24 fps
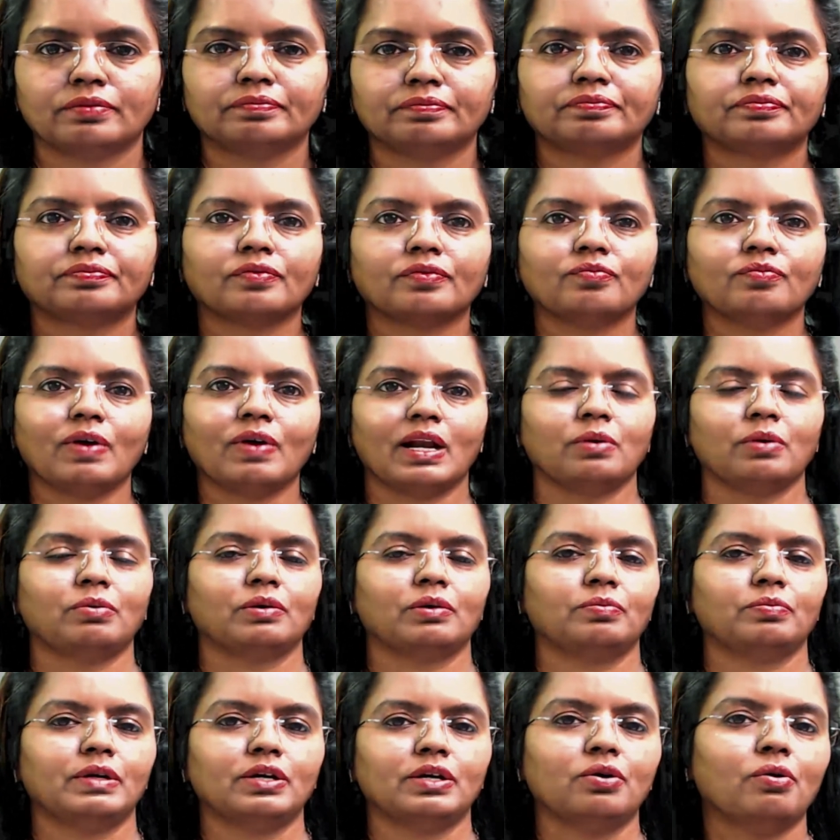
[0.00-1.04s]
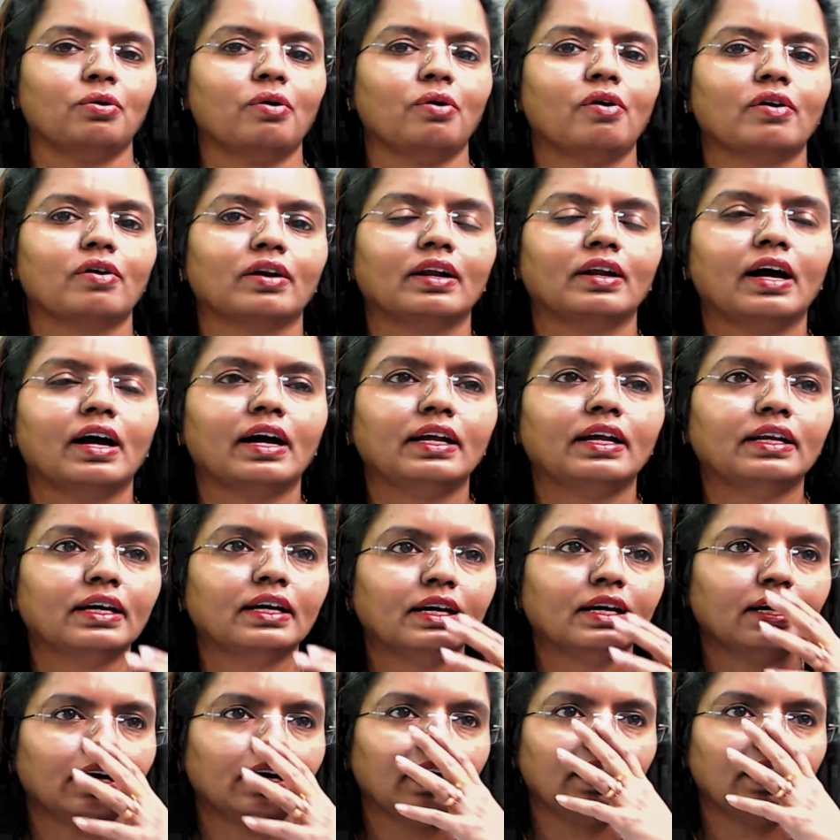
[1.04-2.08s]
whenever we go online,
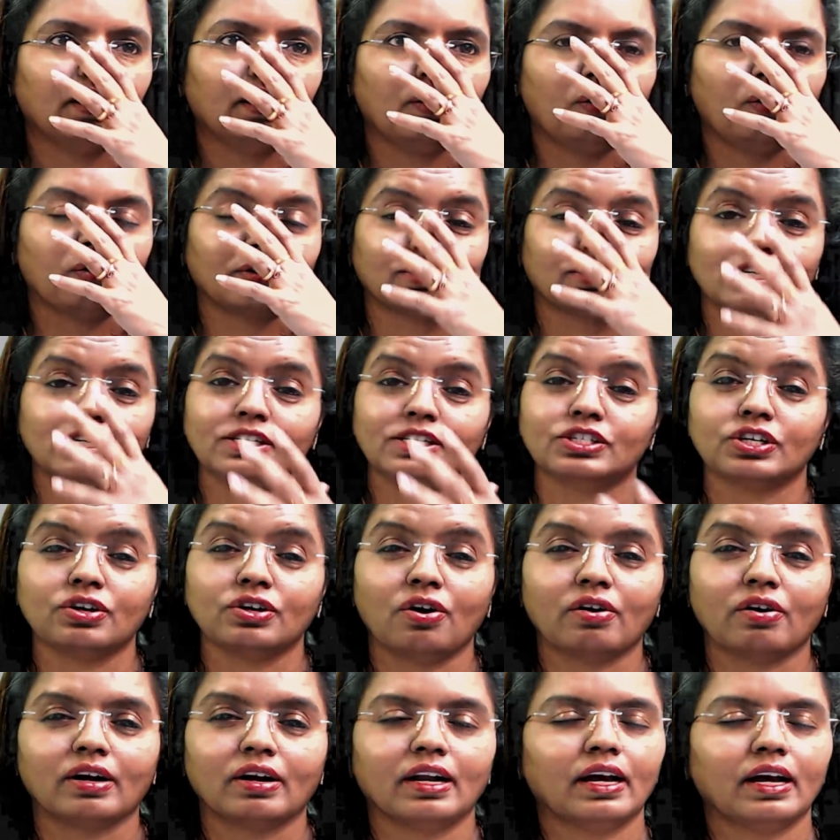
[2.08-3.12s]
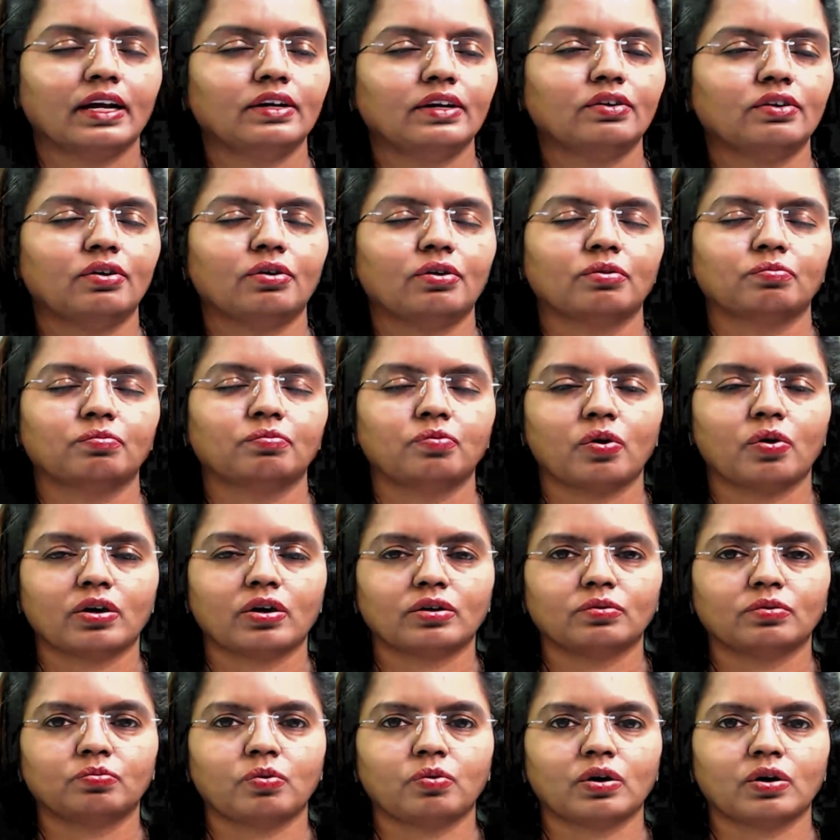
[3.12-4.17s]
or teaching online, or
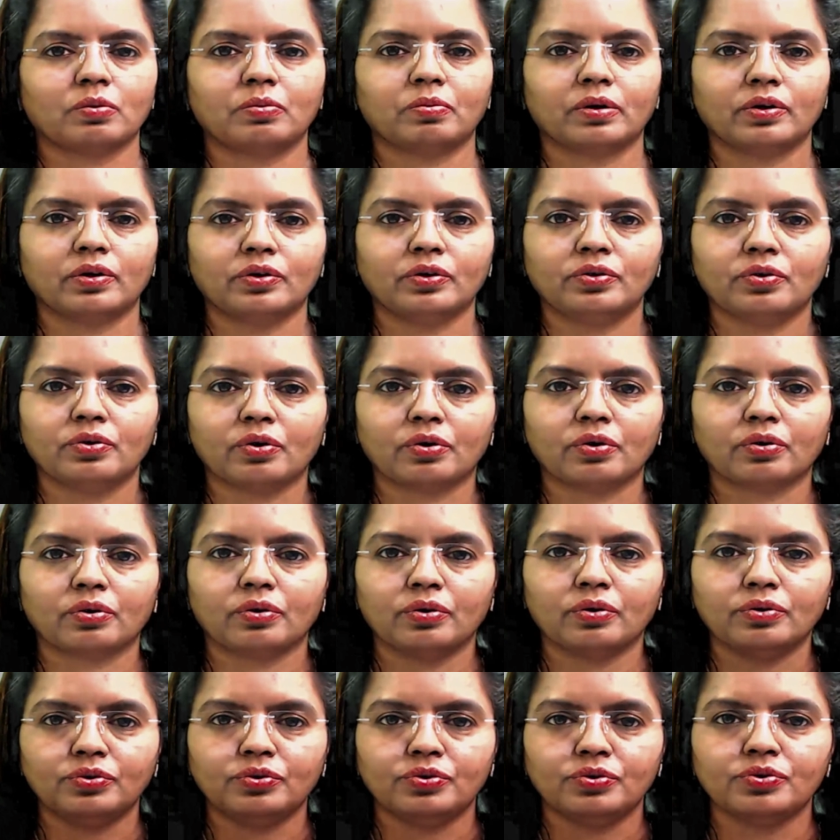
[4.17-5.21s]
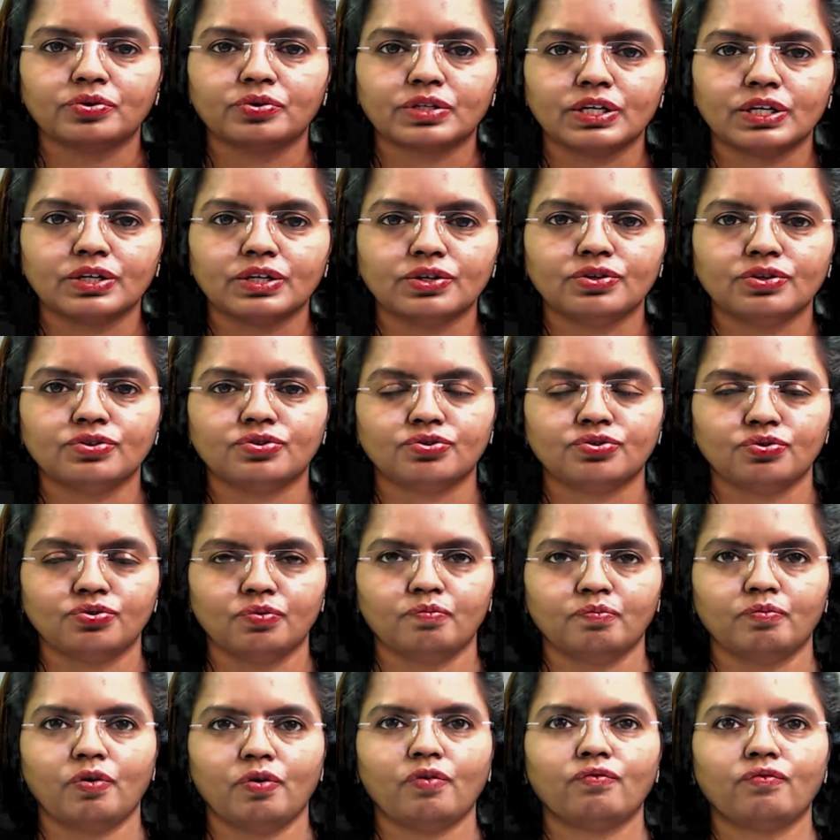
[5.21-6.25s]
whatever you're using Zoom
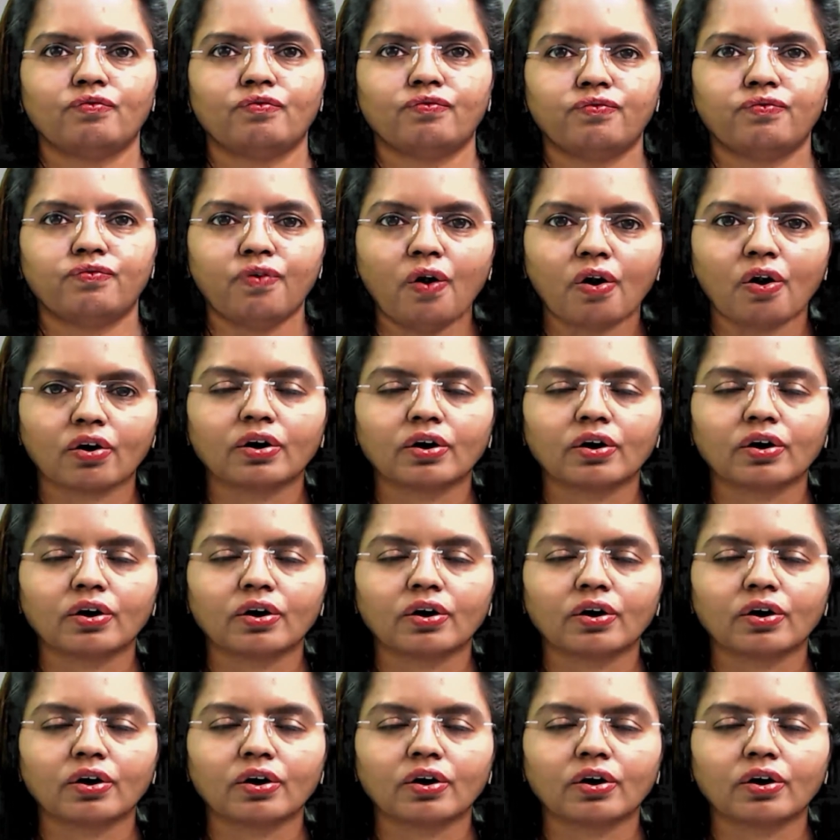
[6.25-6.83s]
for.